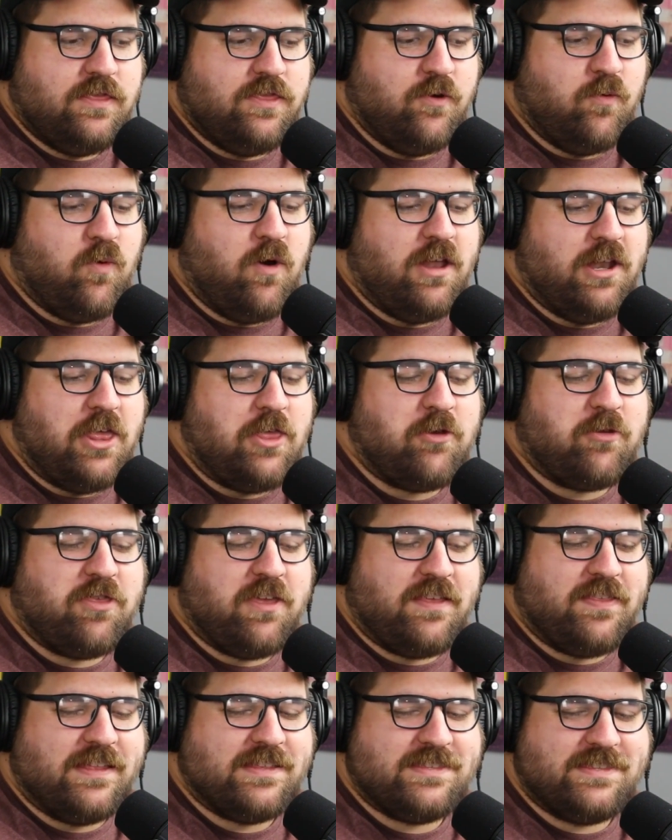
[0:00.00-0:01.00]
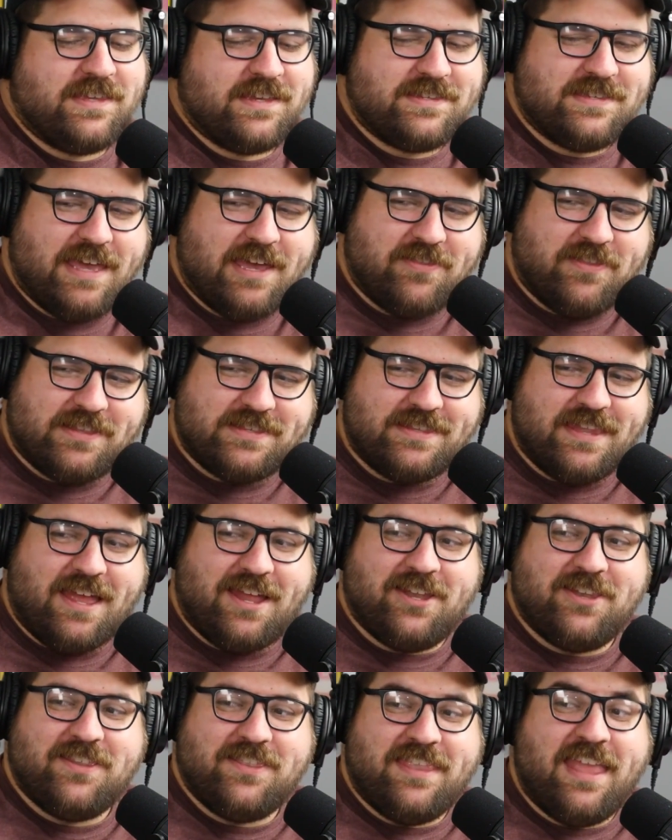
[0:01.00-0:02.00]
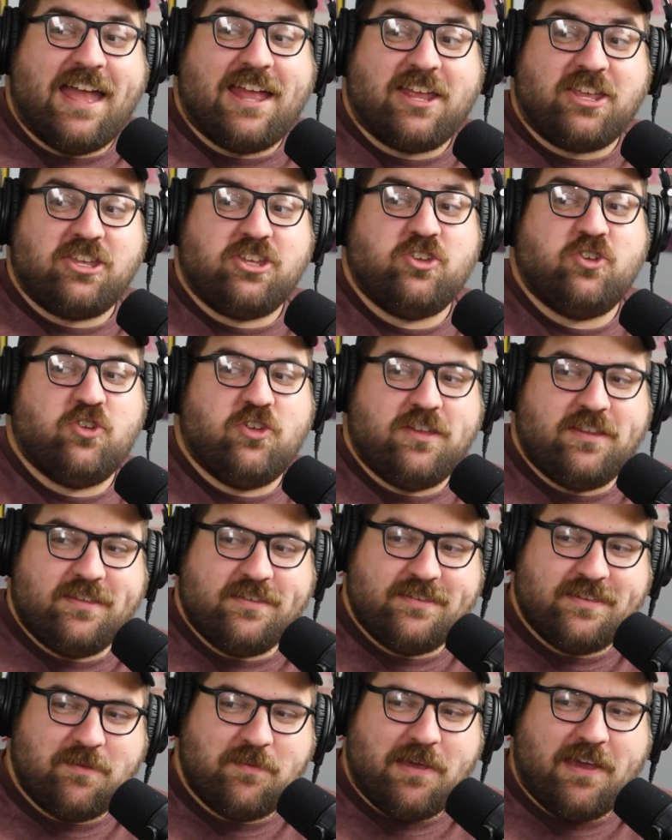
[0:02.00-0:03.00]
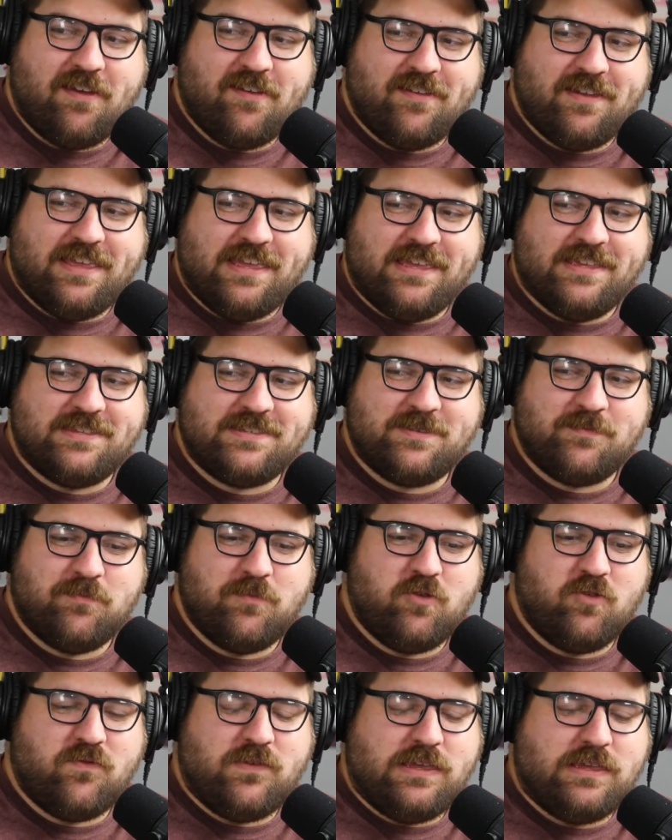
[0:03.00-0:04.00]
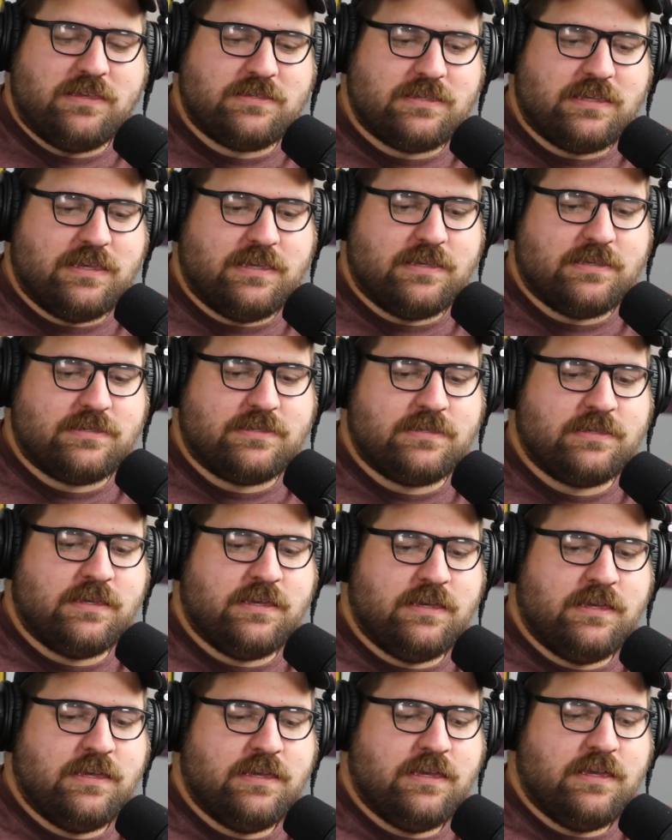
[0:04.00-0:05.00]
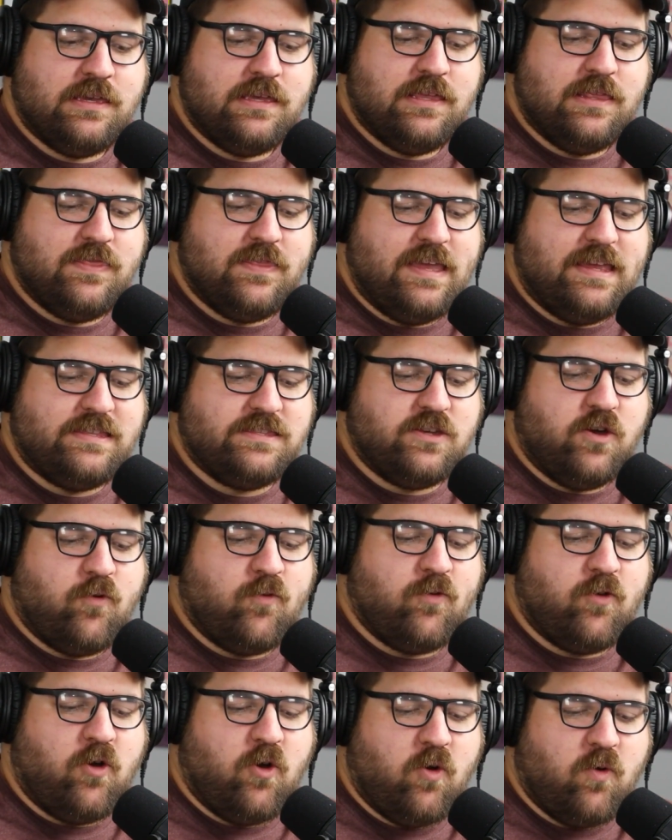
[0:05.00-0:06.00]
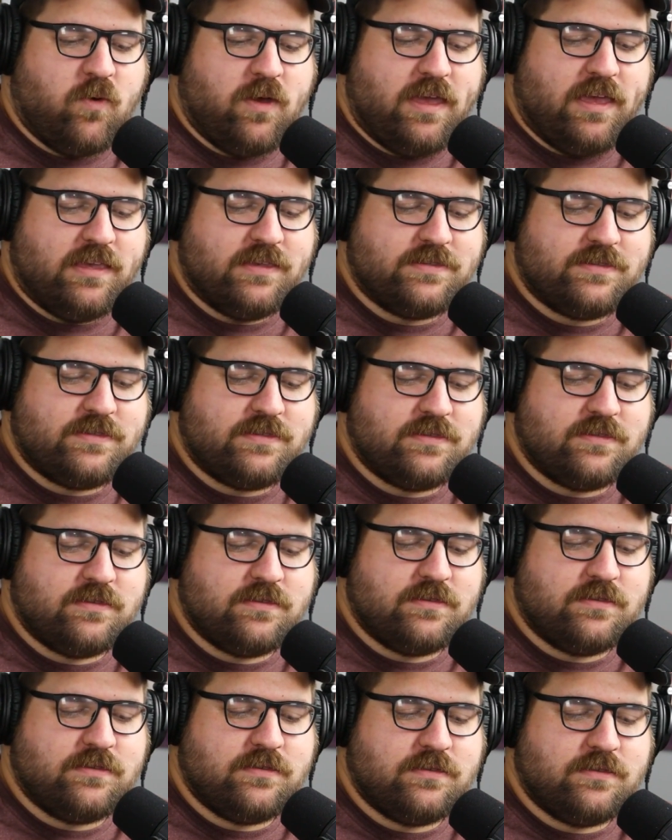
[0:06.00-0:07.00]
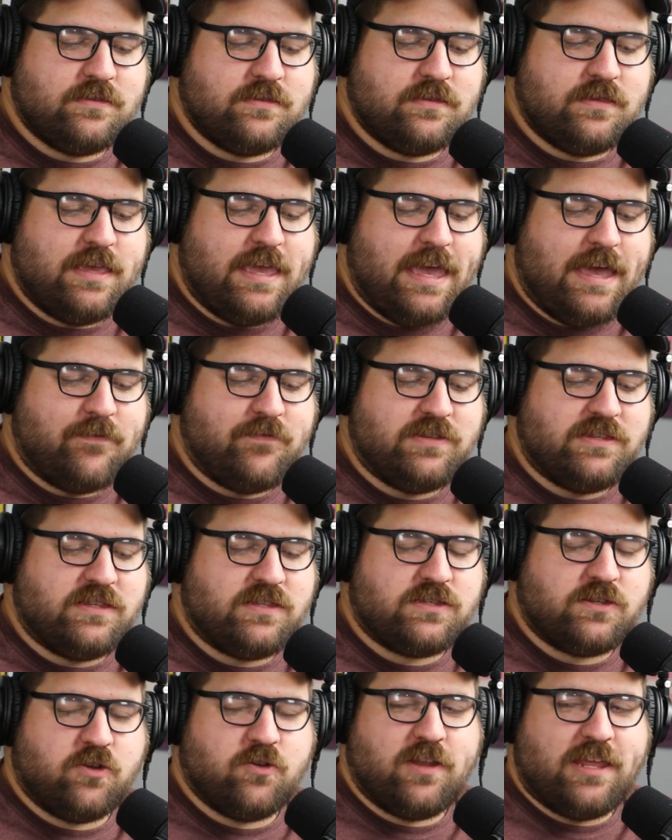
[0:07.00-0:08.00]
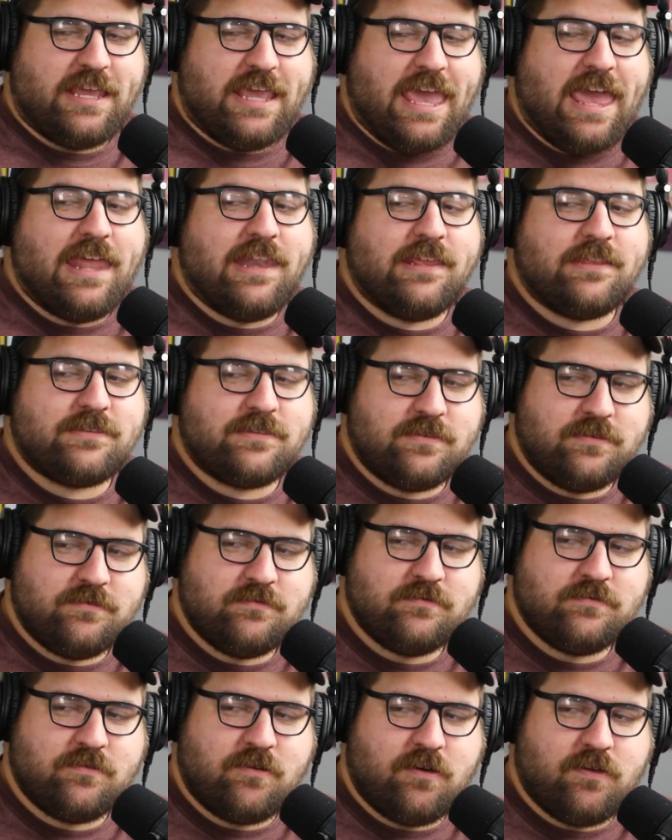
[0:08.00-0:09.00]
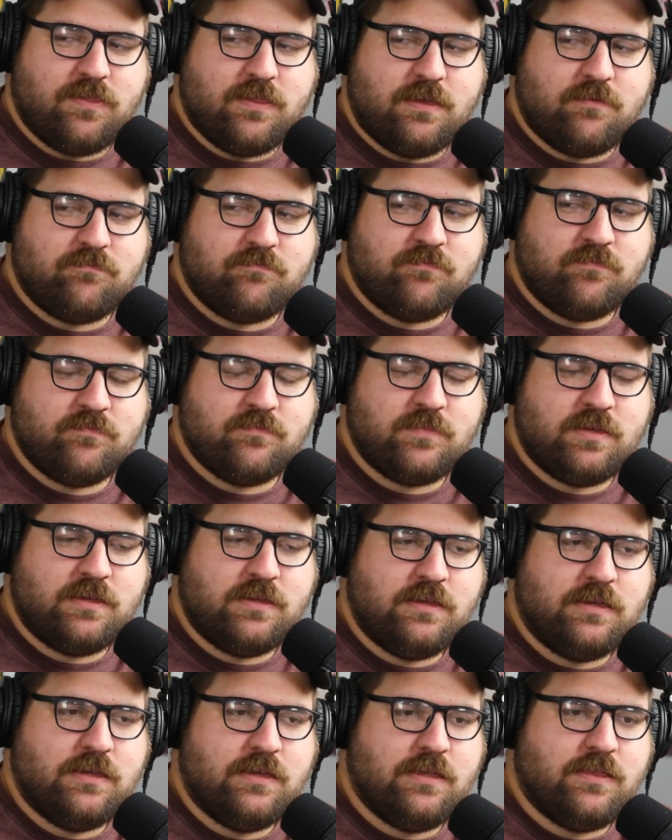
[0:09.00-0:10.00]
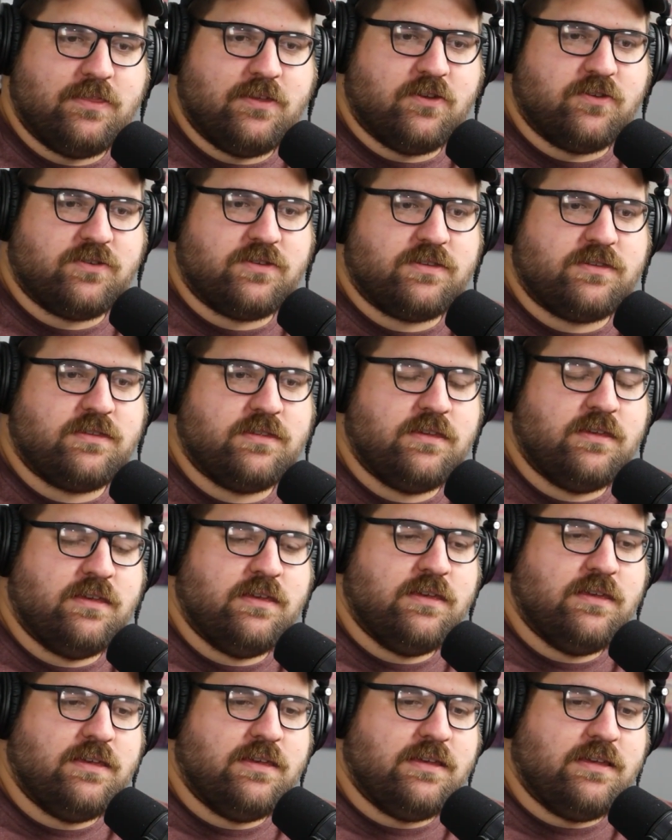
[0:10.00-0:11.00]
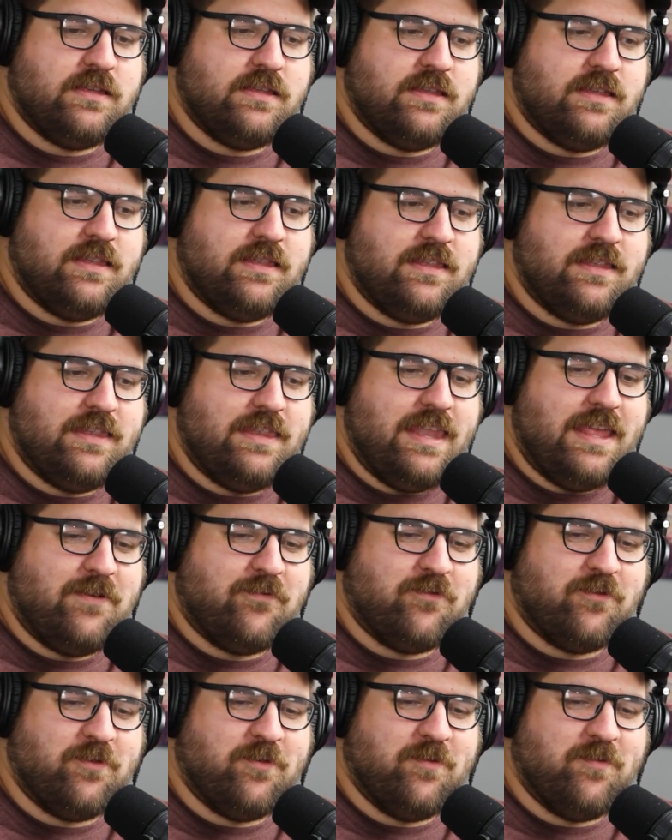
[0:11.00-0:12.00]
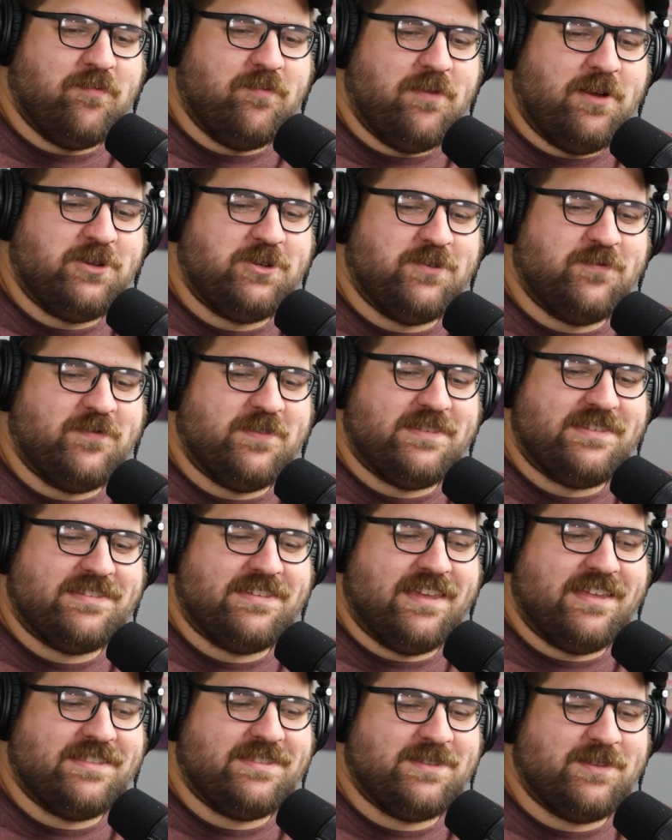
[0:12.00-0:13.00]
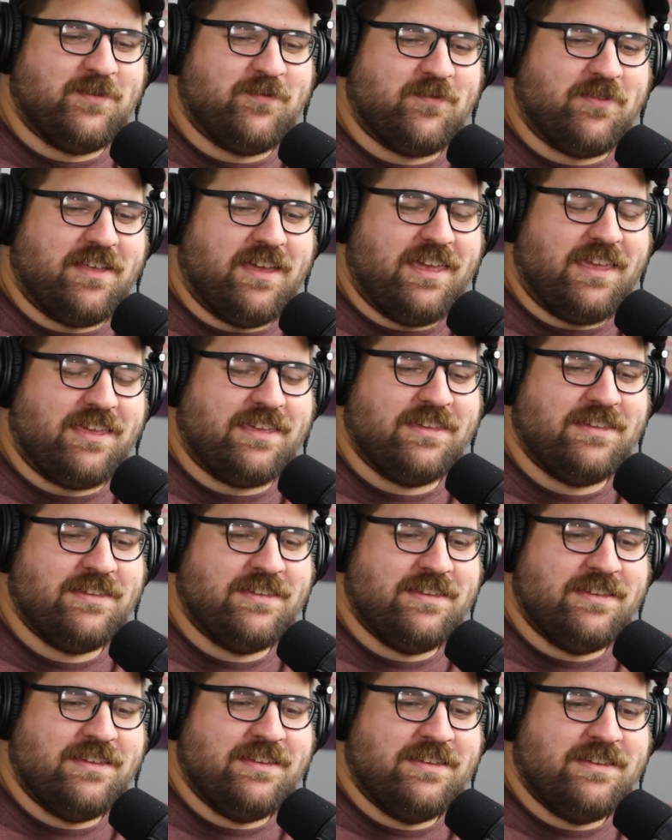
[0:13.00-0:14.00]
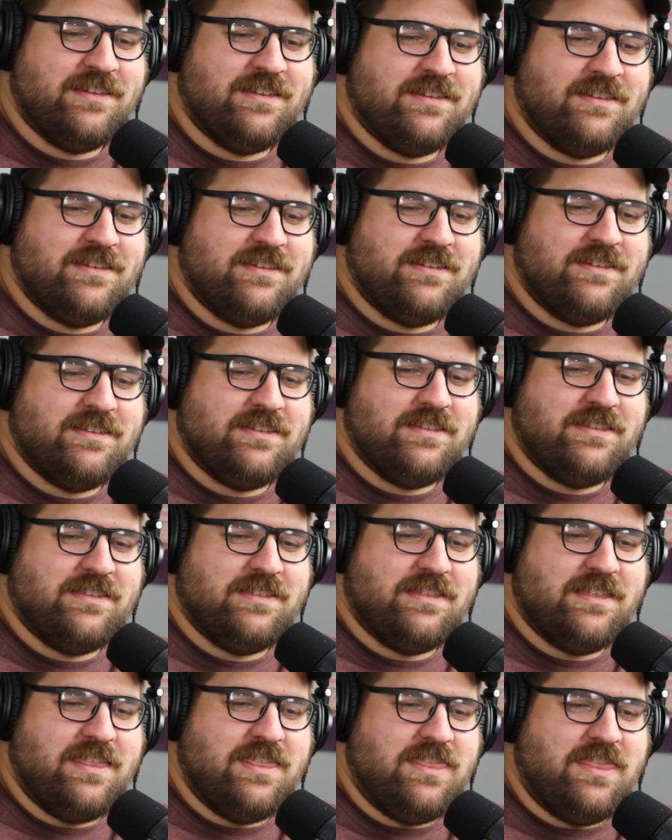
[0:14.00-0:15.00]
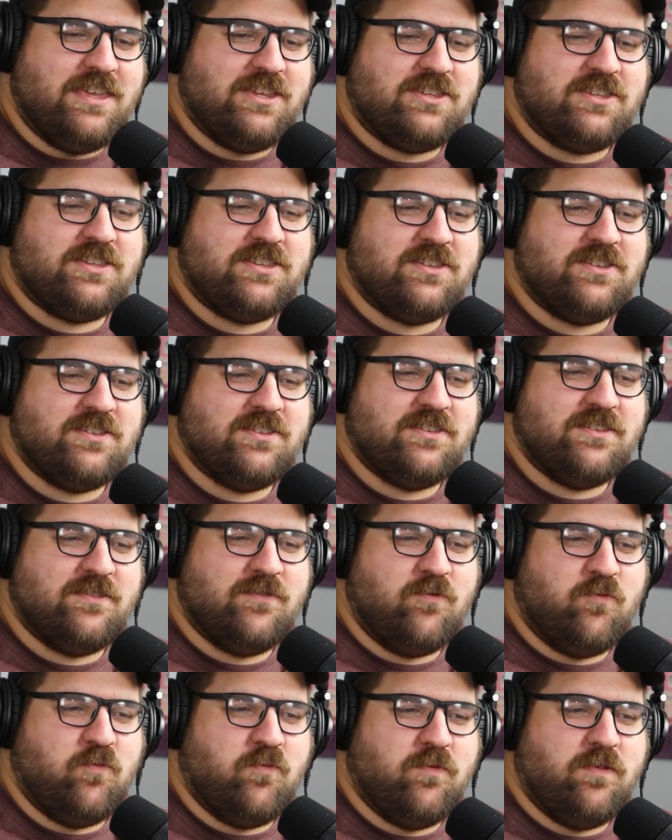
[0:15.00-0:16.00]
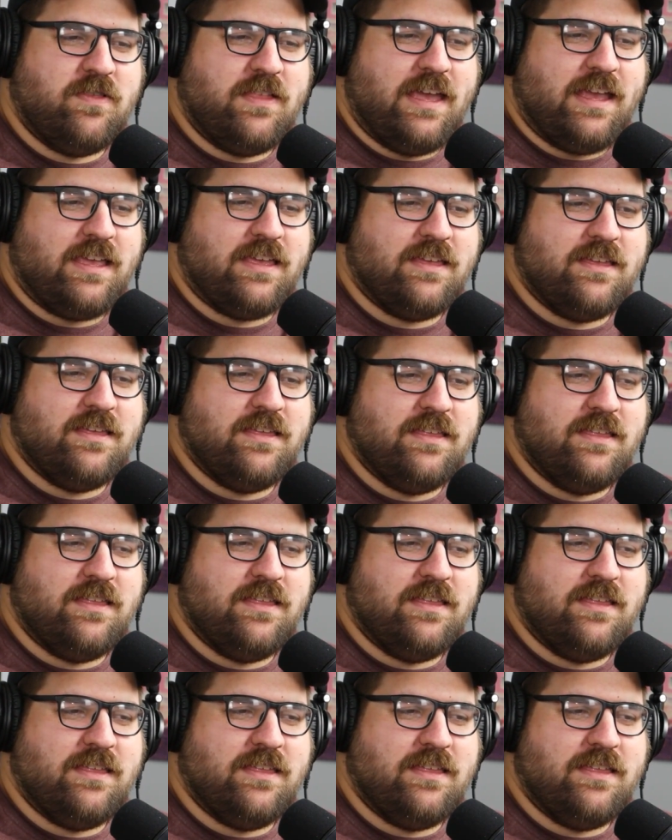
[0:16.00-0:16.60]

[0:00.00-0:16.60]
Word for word: the one other thing that sticks out that's not not good about his movies is they don't always have a discerning edit on them. Mm-hmm. There's never much of a sense of like this like